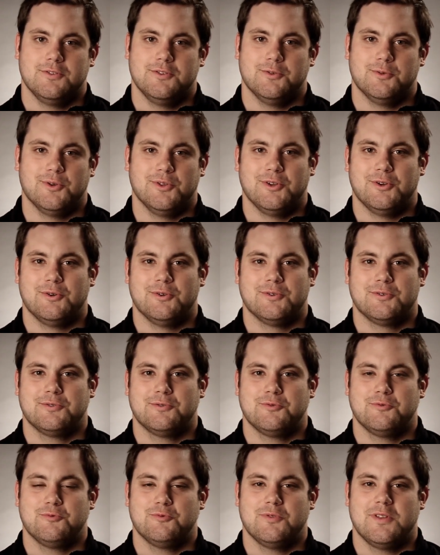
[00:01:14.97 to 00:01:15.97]
you really don't
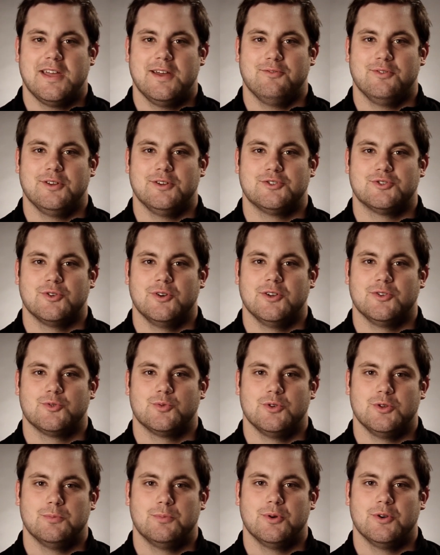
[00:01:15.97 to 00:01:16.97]
have any choice
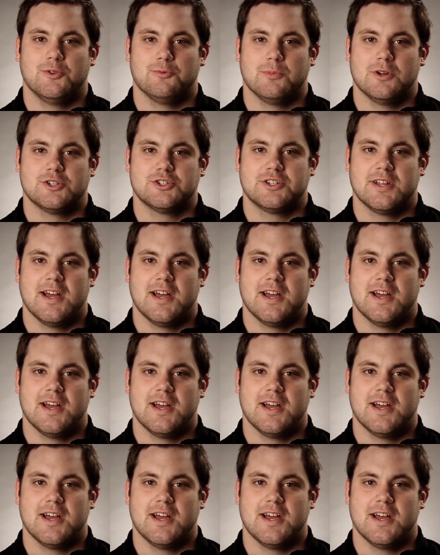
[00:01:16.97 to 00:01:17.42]
when you put as much